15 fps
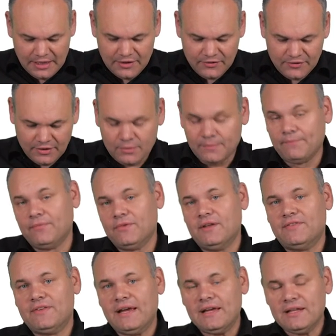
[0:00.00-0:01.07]
So
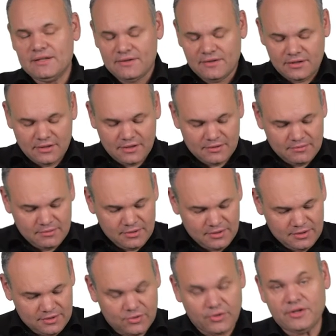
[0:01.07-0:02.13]
the second or
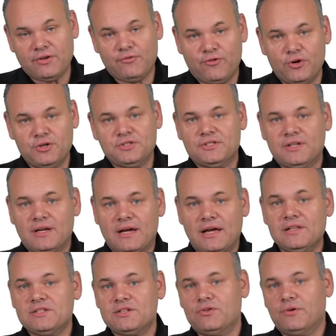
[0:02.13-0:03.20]
the first
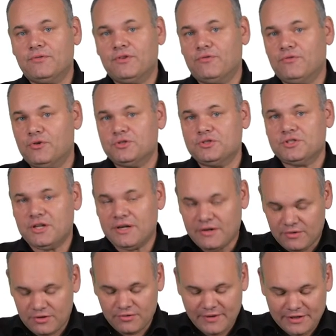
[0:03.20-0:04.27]
answer of the first
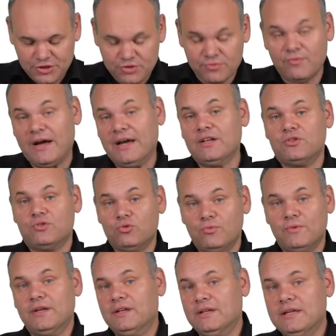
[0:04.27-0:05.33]
question, why do
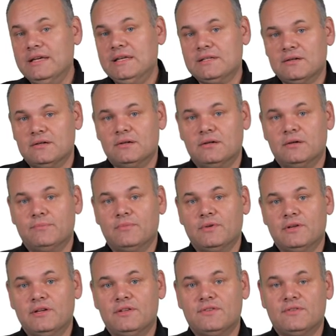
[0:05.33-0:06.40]
we need
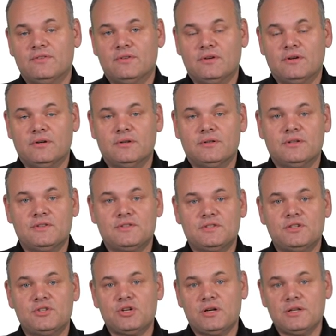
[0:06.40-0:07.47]
this
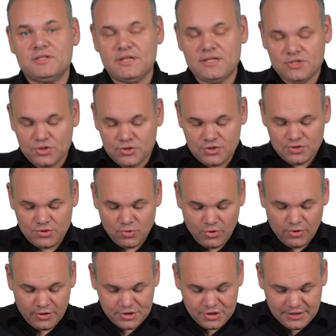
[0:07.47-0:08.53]
digitalization
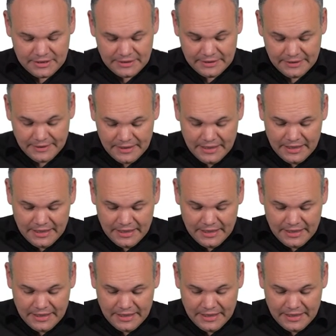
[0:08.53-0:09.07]
so urgently,